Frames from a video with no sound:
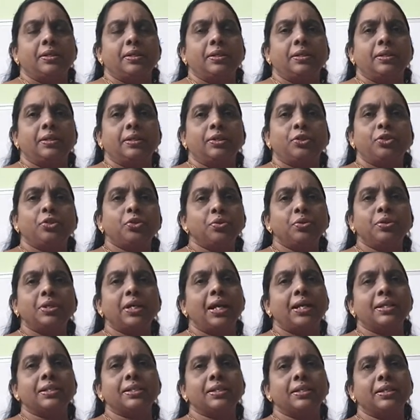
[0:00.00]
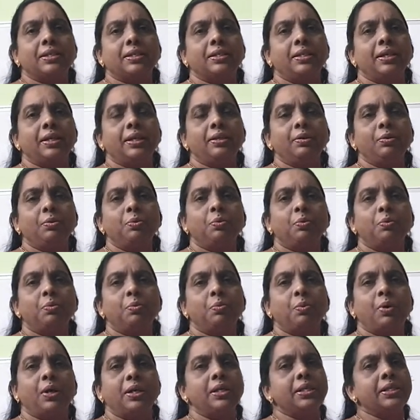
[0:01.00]
Uh, two glands are there.
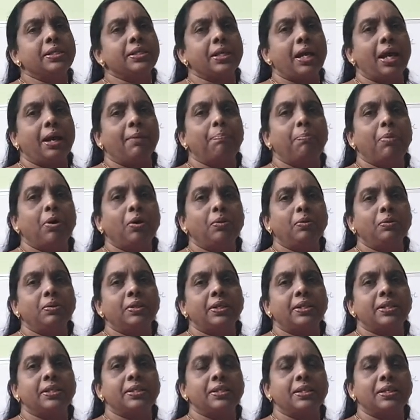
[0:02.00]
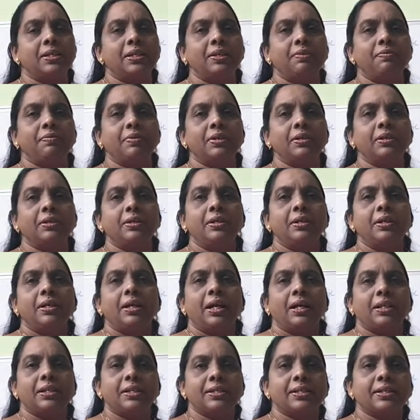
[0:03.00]
One is above that is the liver
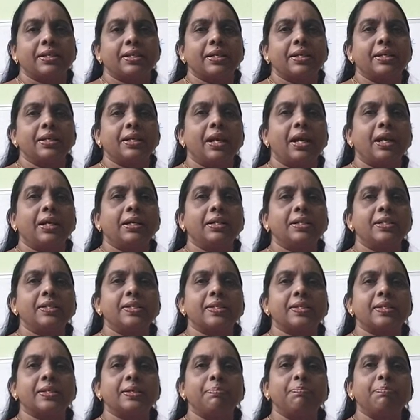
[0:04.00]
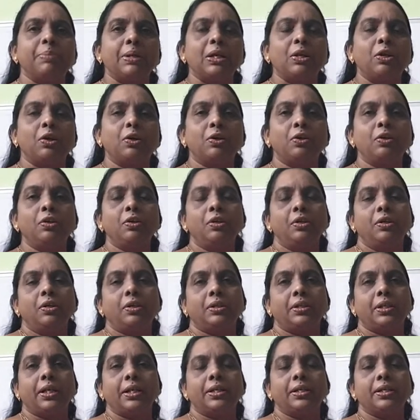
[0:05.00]
and the second gland is uh, below
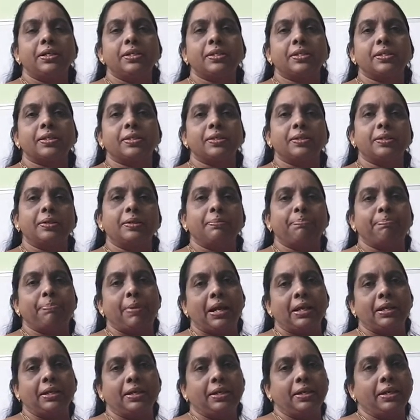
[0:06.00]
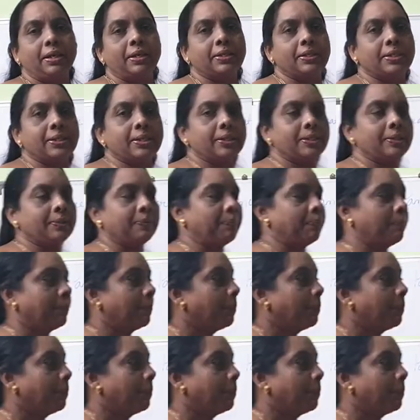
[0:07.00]
that is uh, pancreas.